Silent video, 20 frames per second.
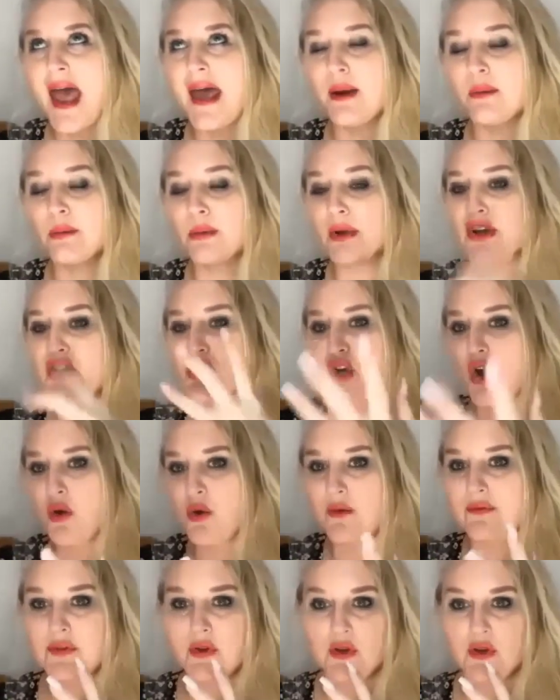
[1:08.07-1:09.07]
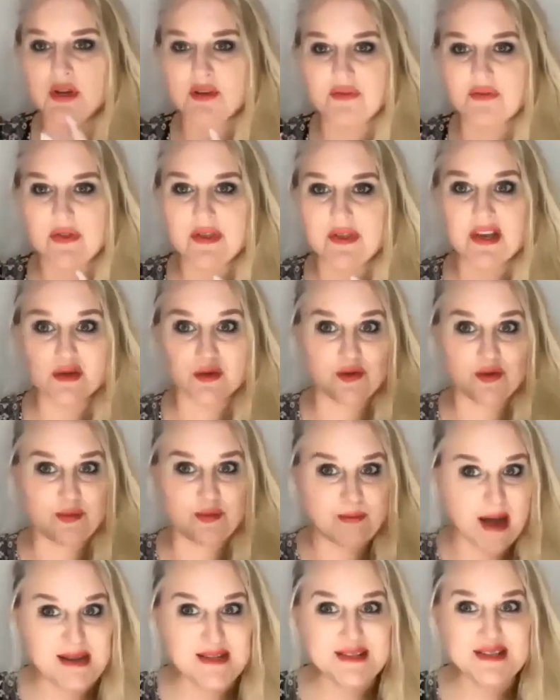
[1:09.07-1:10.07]
And I'm going to show you a few different things with
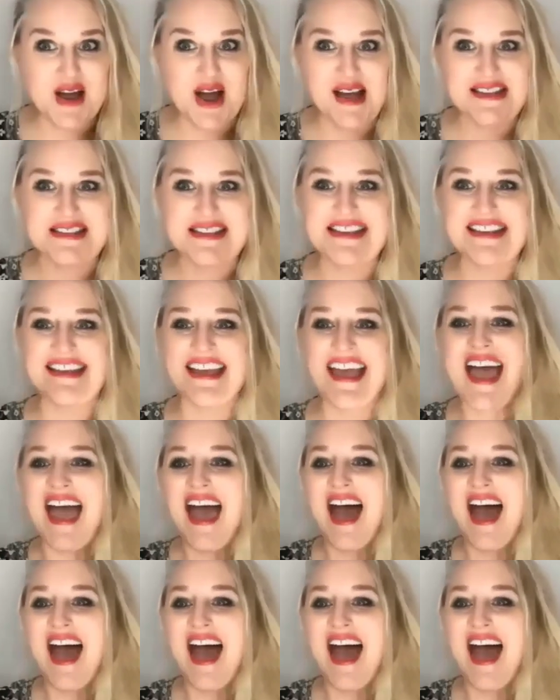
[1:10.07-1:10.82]
monetizing,